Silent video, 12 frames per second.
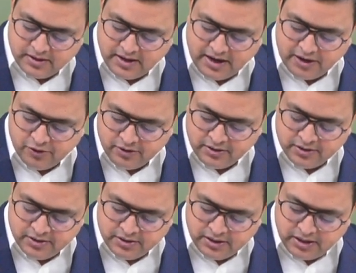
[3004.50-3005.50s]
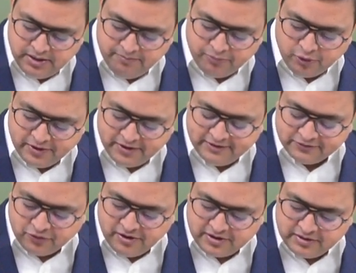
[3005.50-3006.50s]
And on employer's
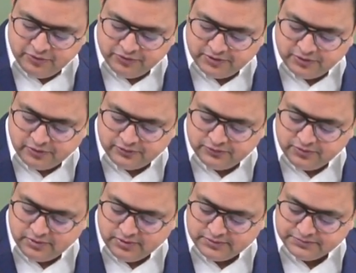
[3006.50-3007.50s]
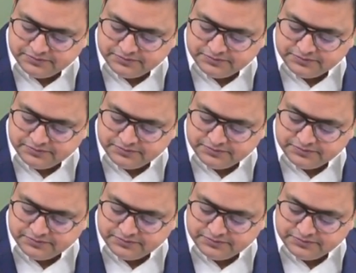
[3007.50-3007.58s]
contribution also.